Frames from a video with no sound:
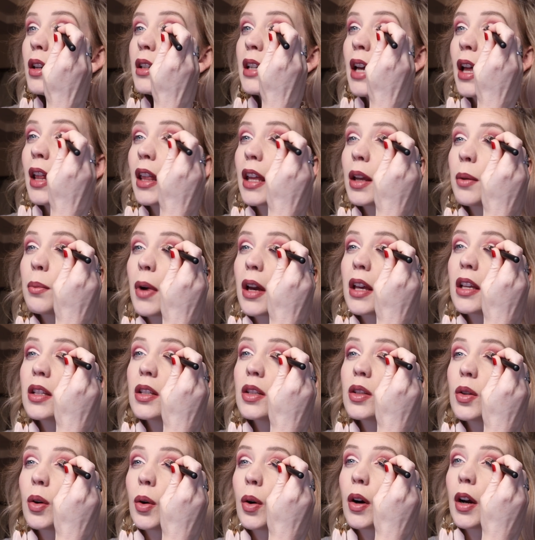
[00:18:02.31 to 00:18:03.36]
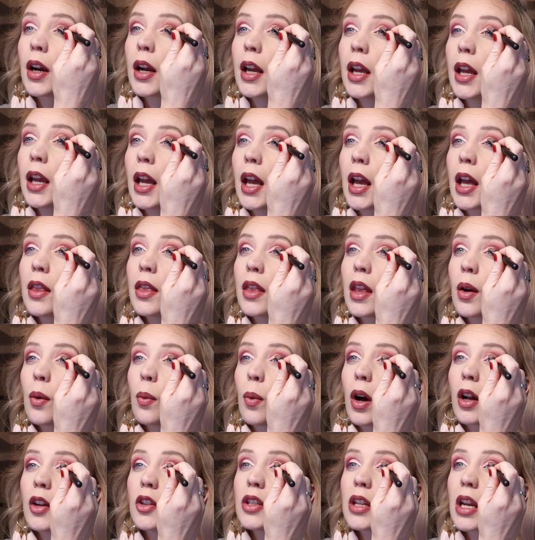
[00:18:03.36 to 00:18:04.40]
telling my story and
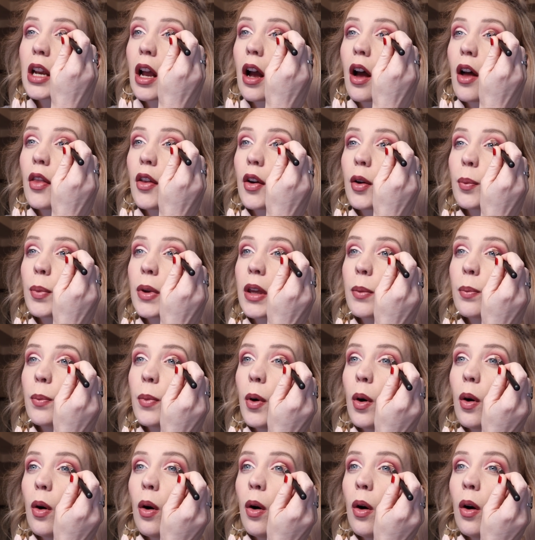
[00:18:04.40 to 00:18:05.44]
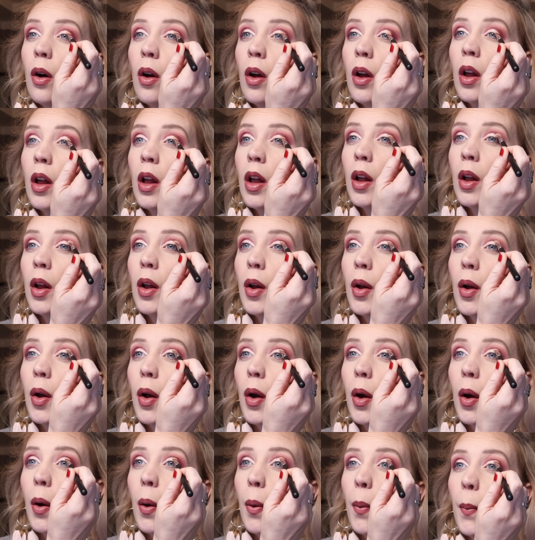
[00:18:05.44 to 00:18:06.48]
then watching other people
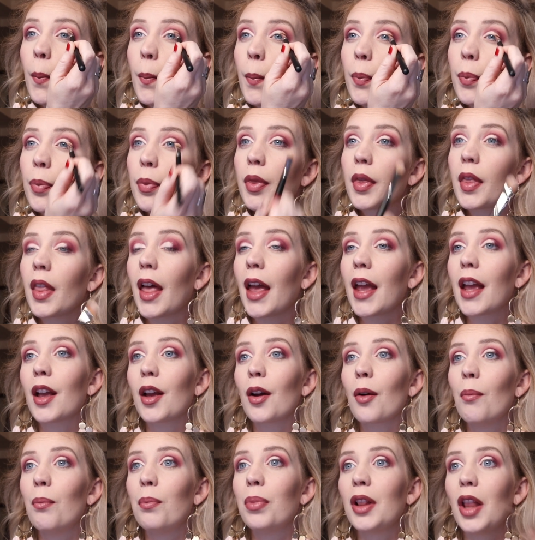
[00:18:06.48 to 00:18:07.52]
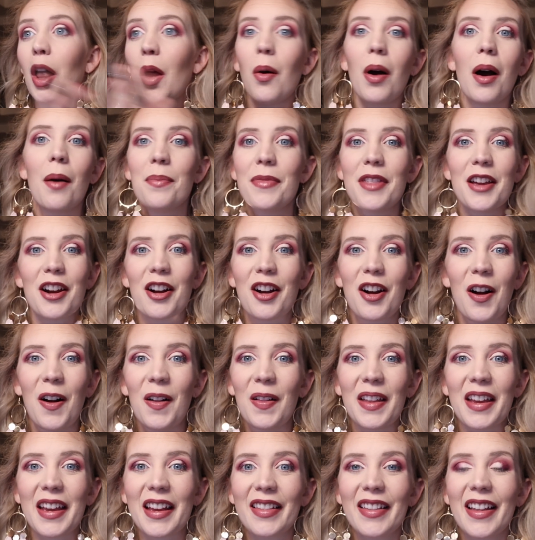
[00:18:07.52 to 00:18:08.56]
like blow up their
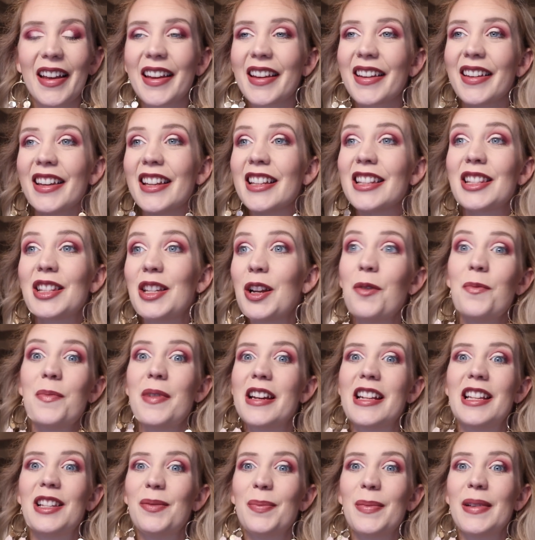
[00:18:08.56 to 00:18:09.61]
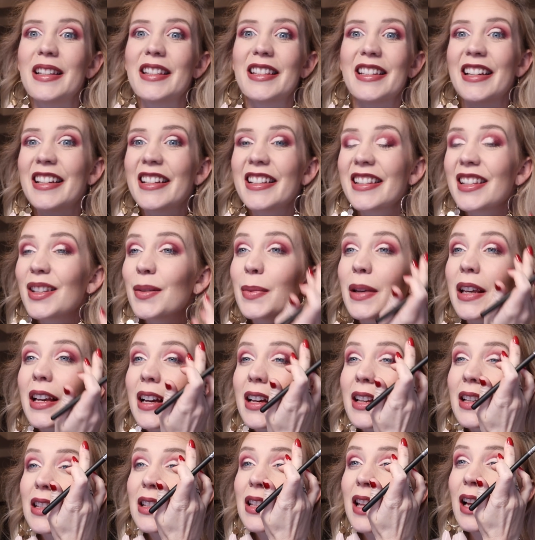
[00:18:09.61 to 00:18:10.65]
calling like it's nobody's business,
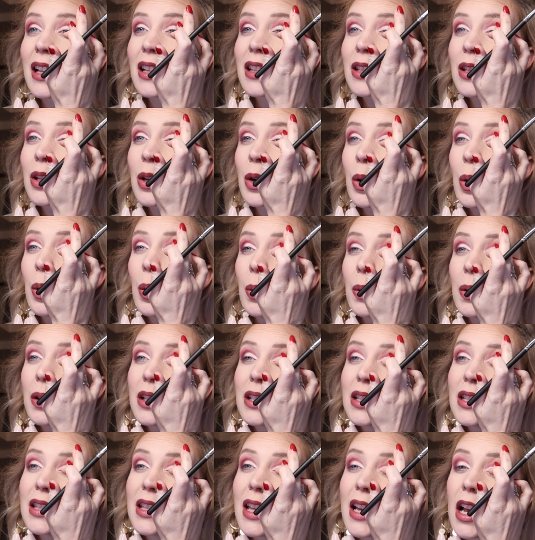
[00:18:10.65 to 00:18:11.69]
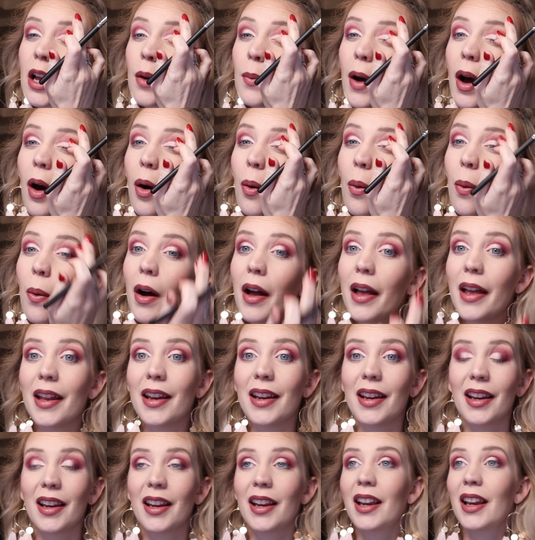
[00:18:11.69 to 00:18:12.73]
because that's the coolest thing about what
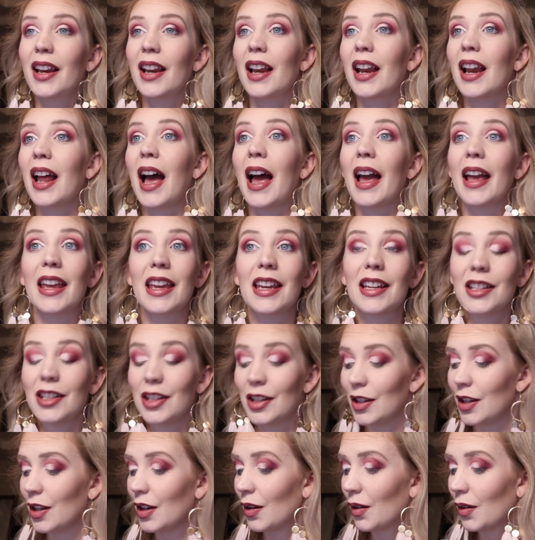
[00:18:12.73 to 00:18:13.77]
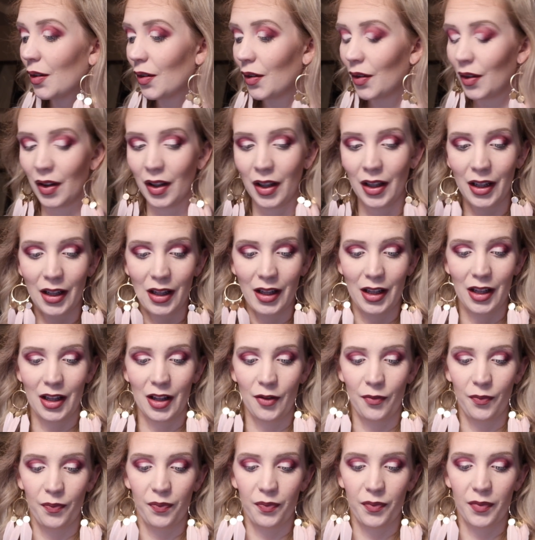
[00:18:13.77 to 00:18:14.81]
I get to do.
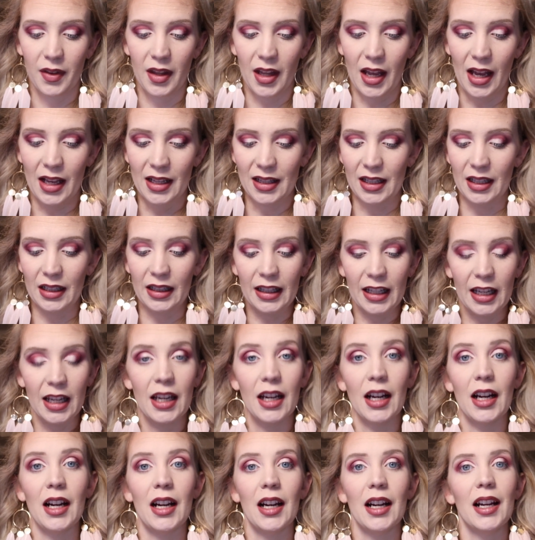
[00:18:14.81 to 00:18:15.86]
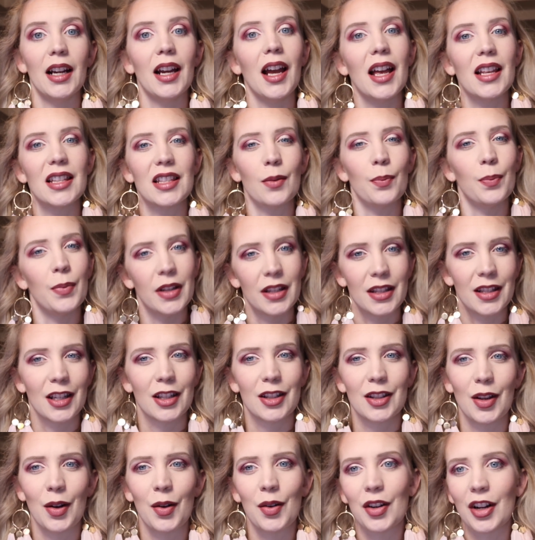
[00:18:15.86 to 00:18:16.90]
As a leader, as a
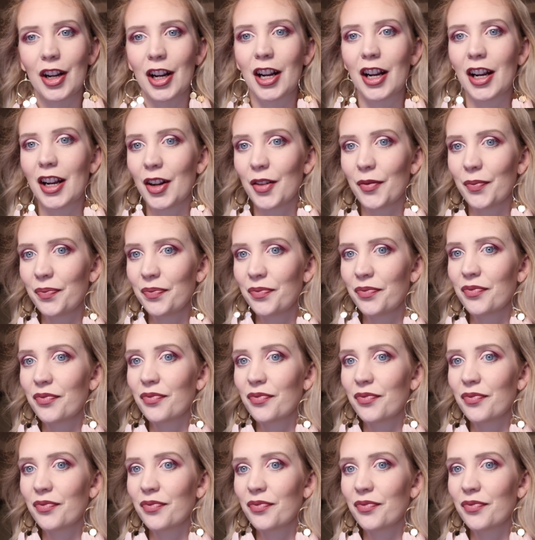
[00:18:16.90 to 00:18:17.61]
business owner,